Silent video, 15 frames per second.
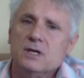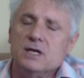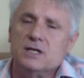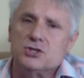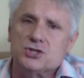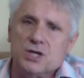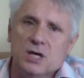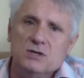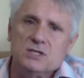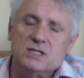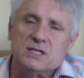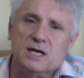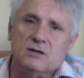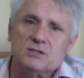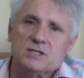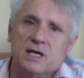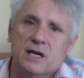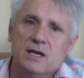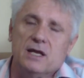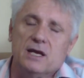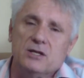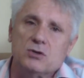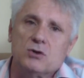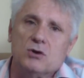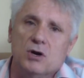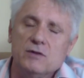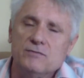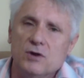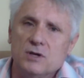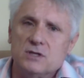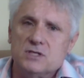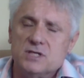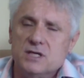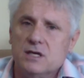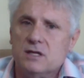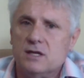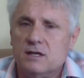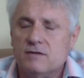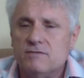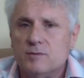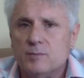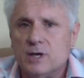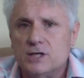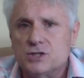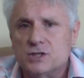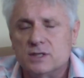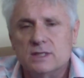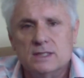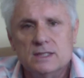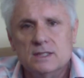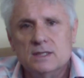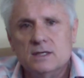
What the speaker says: It shows it's outstanding, and you can't volunteer the information